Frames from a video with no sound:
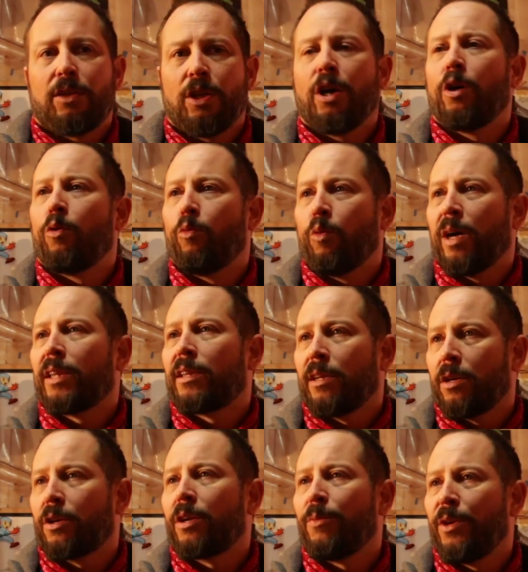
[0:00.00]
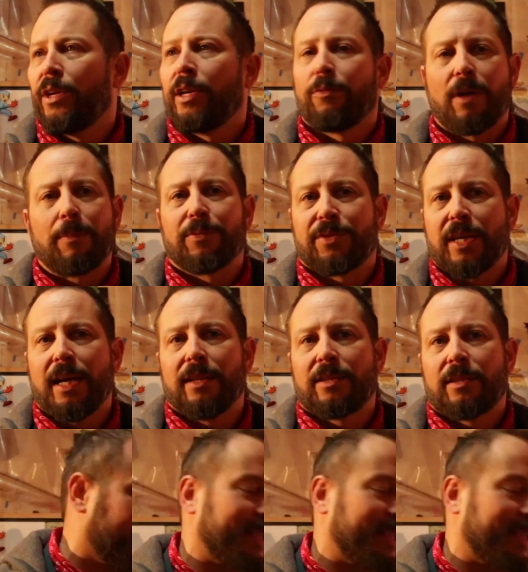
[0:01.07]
you know, what their community represents.